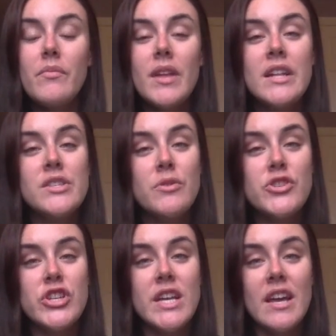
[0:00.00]
And so
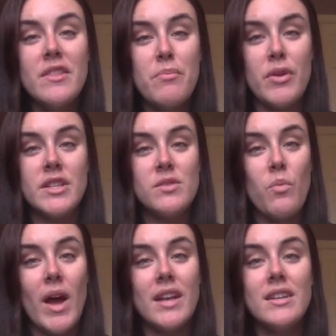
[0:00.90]
she and the prince
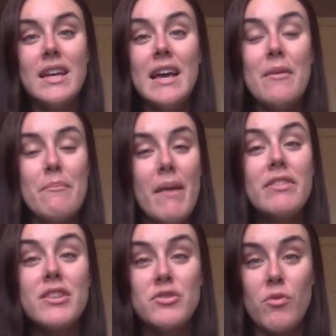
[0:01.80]
went,
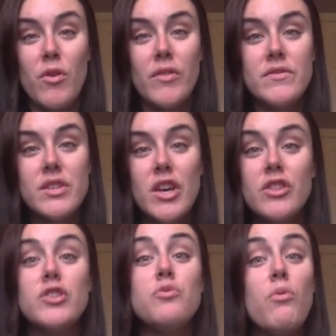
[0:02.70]
met the dwarves.
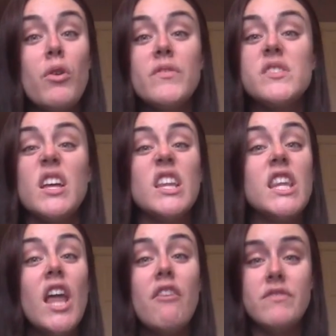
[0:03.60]
The dwarves
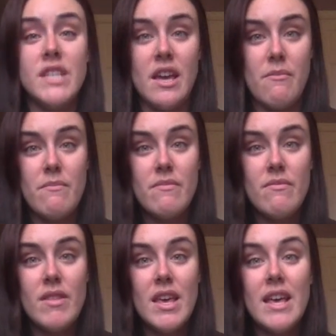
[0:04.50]
loved him,
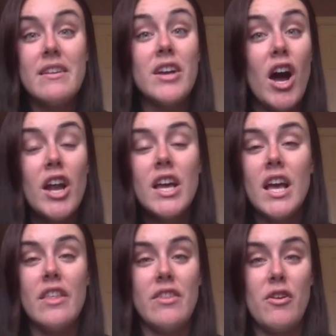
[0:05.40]
got
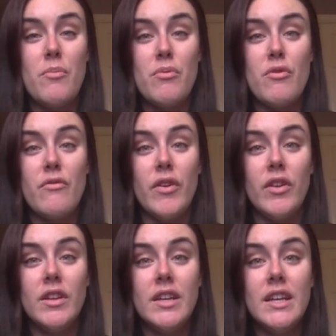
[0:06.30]
their
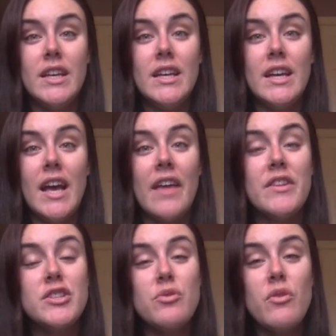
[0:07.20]
approval, and the
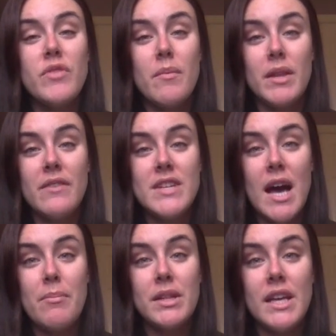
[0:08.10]
two of them lived
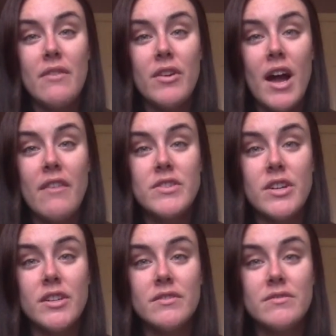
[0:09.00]
happily ever after.